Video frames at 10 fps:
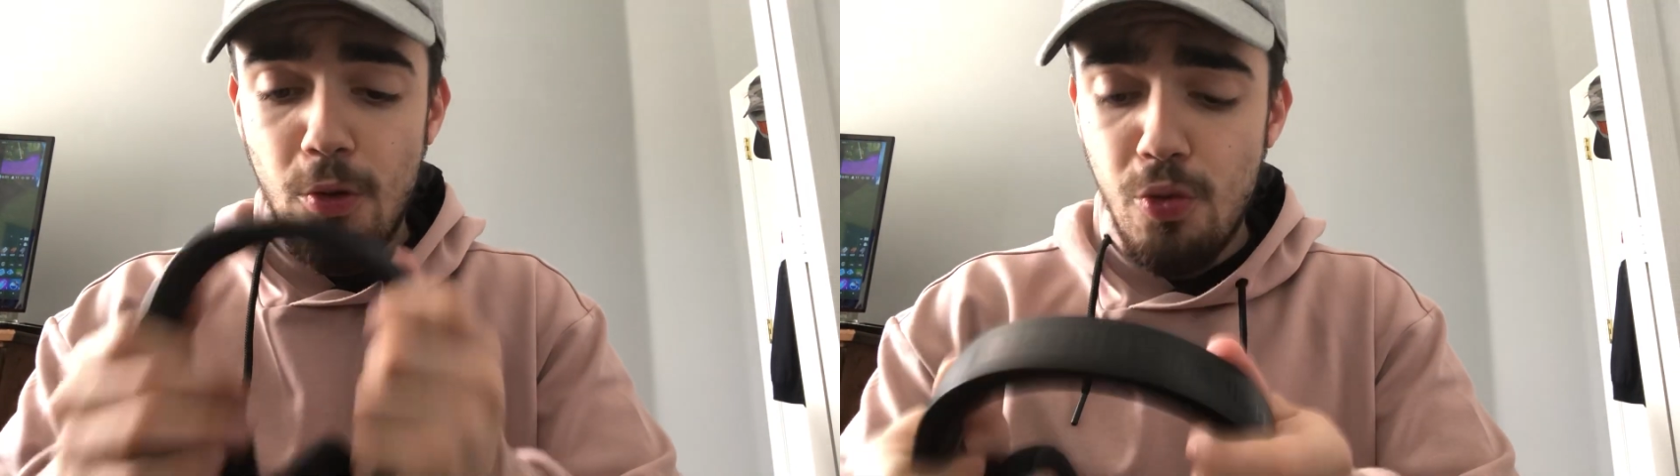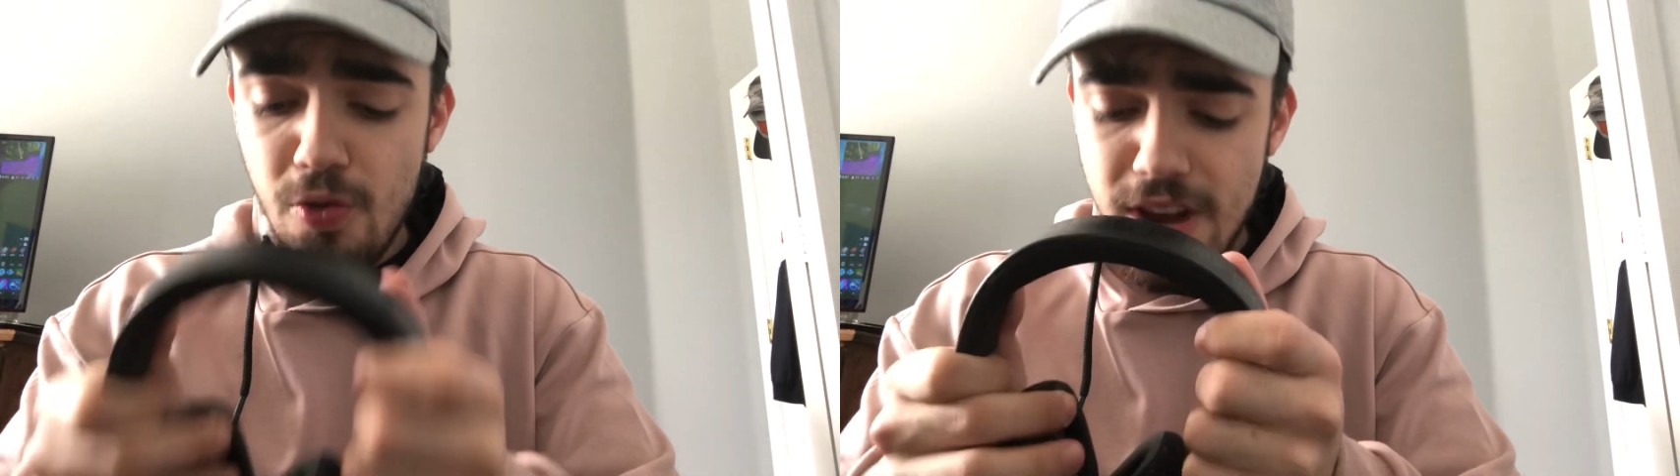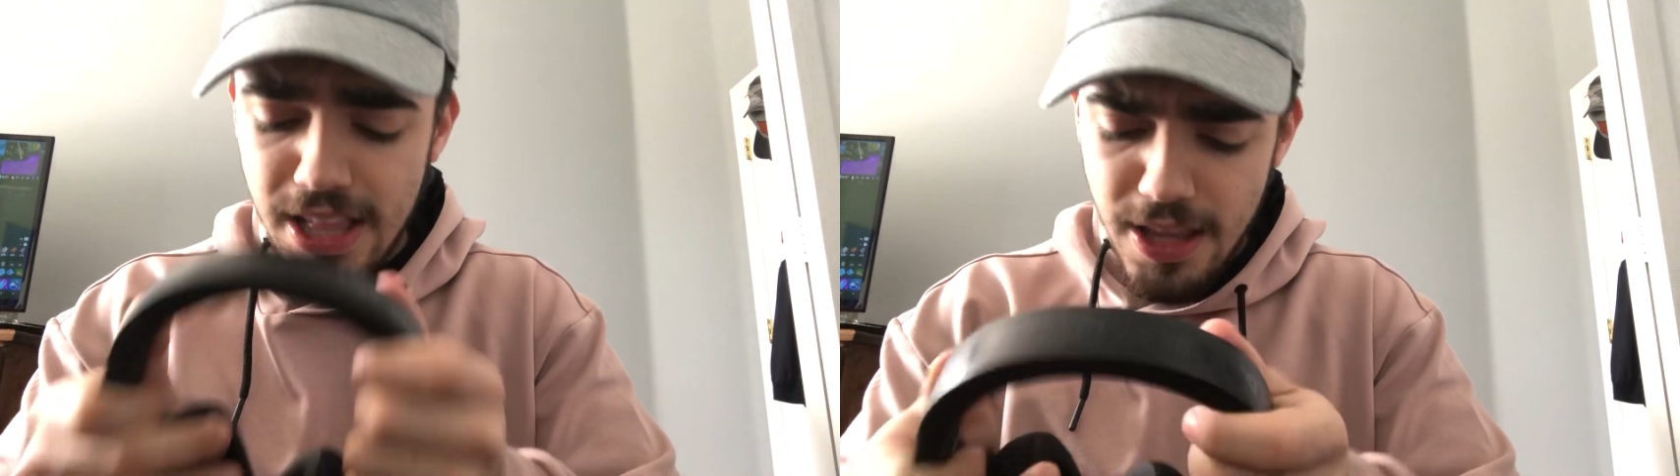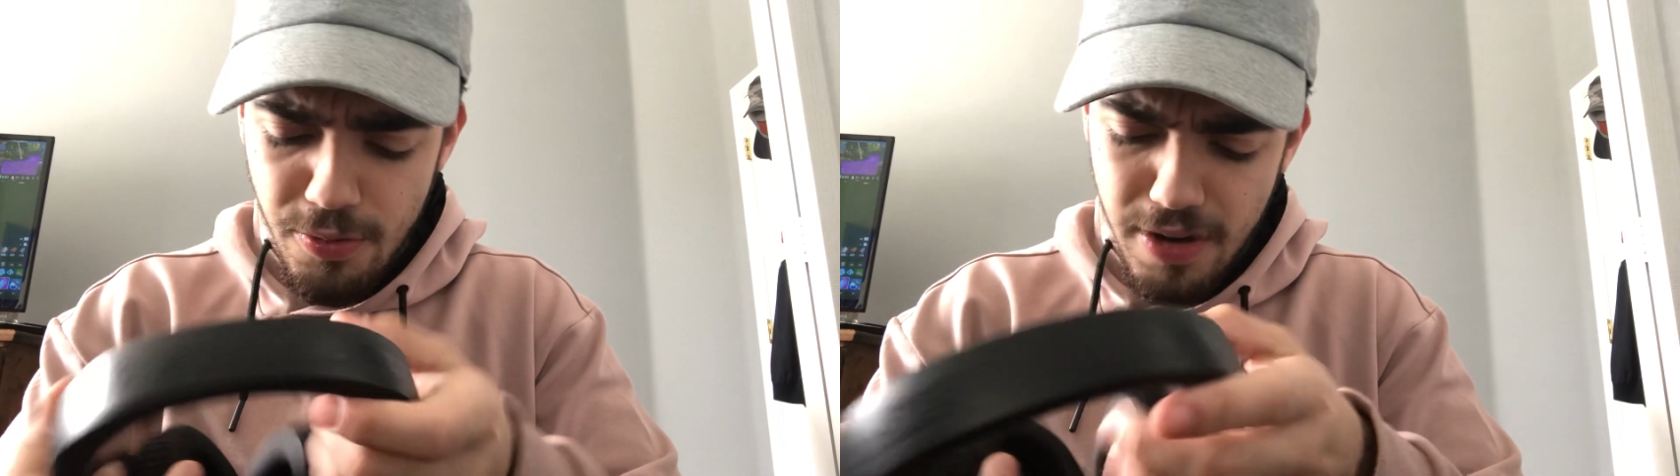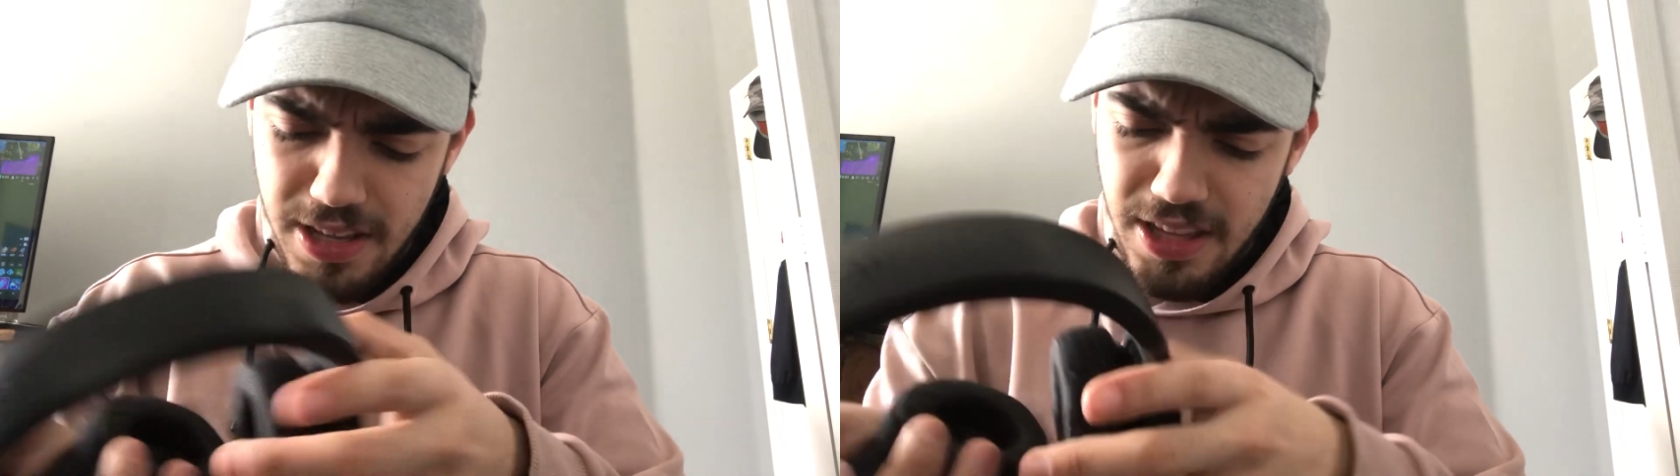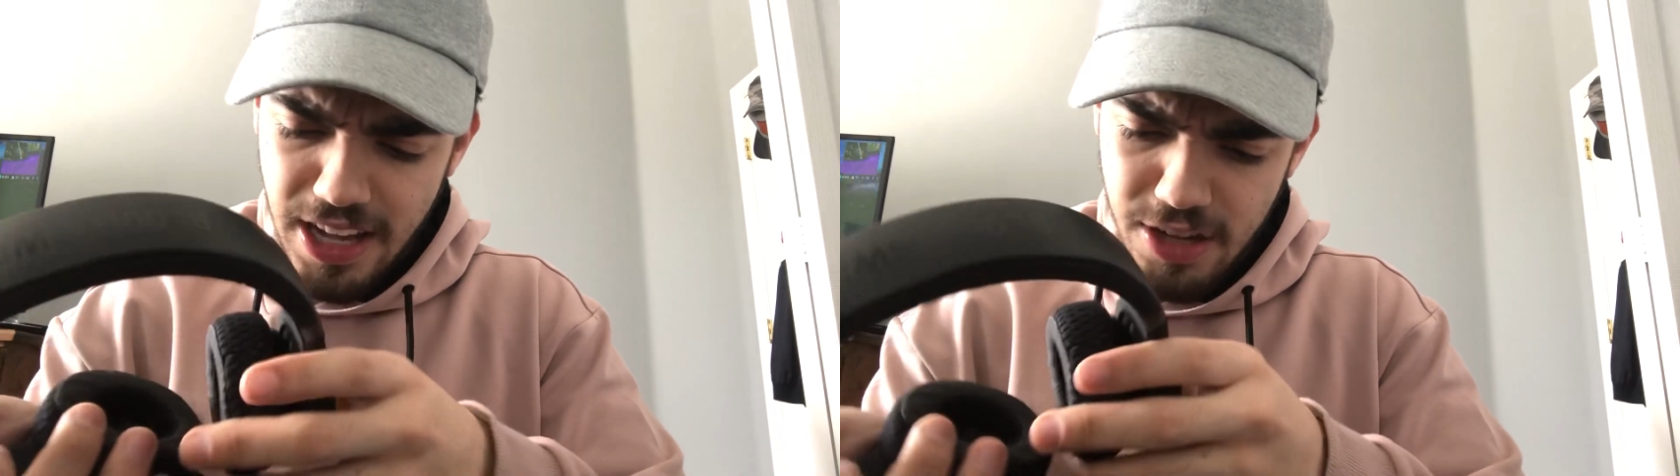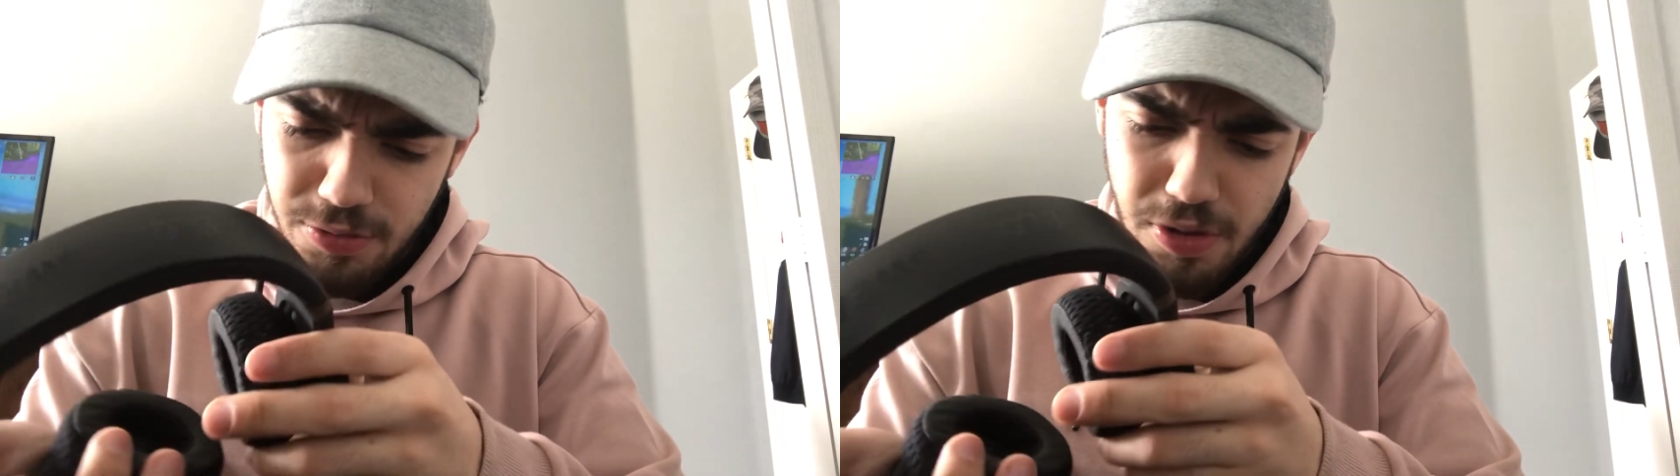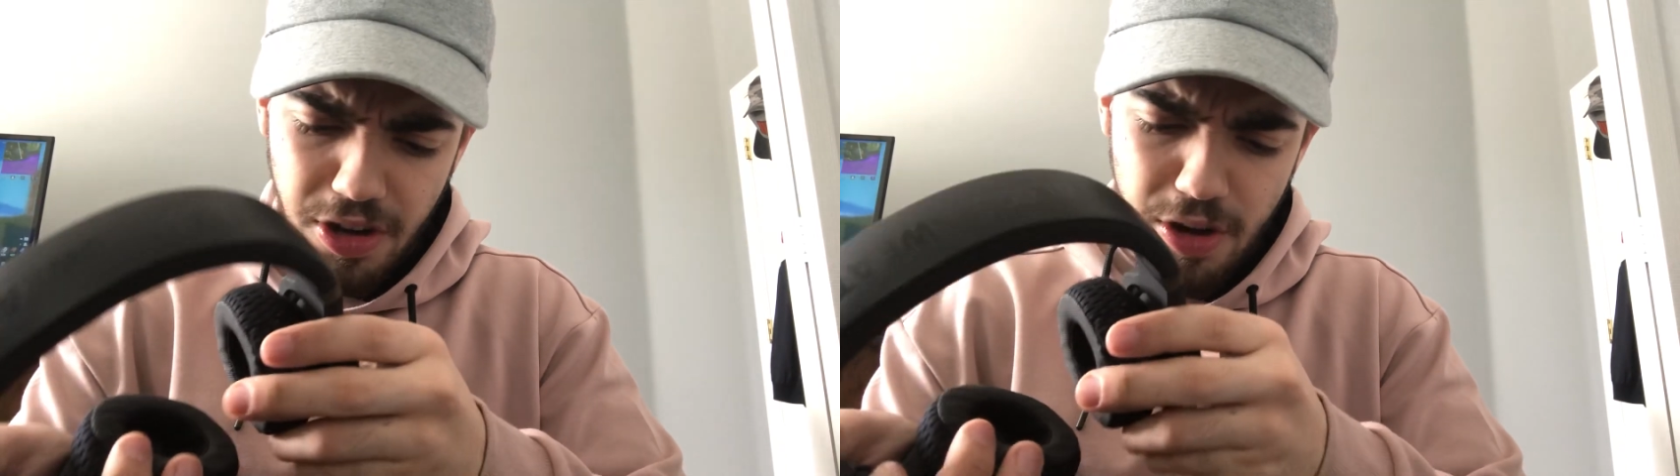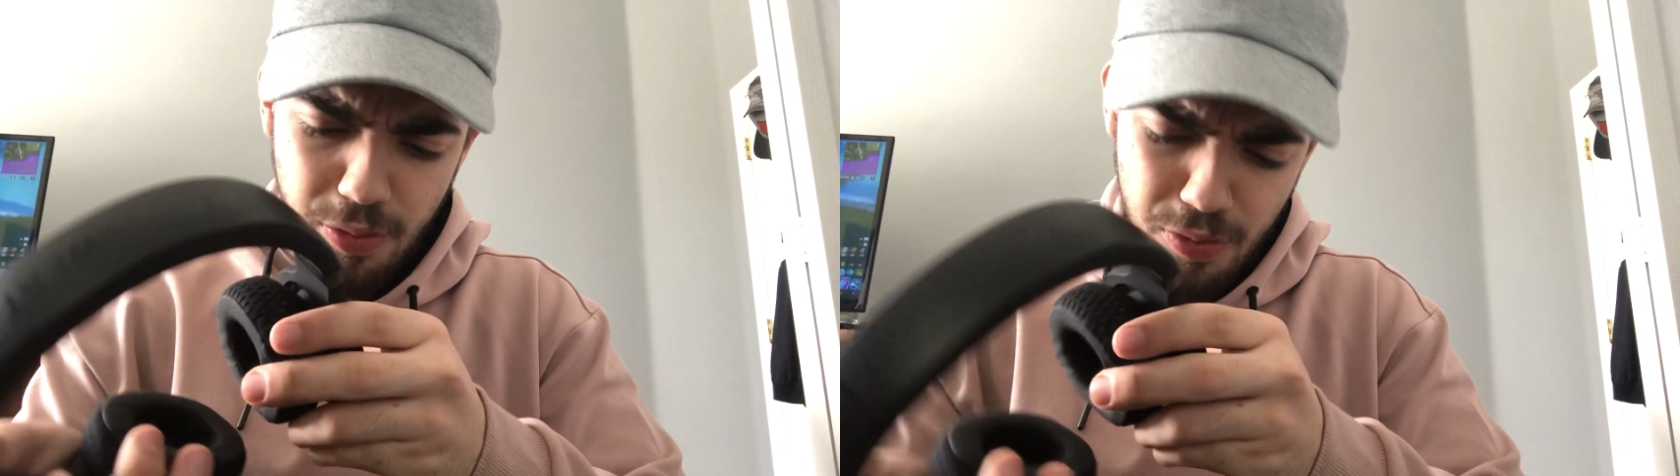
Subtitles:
really, really nice work.